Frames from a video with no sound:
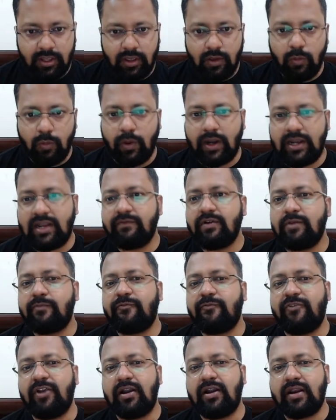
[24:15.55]
whatever
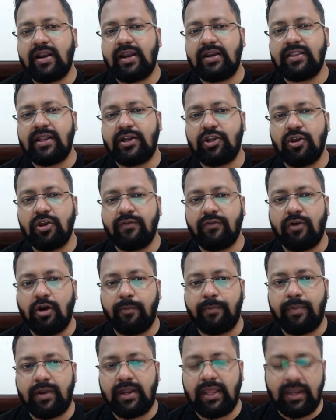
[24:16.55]
filtrate that you have
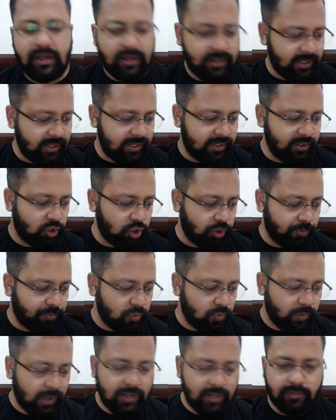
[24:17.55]
obtained in group
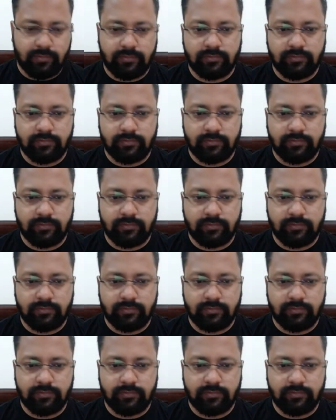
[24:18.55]
1,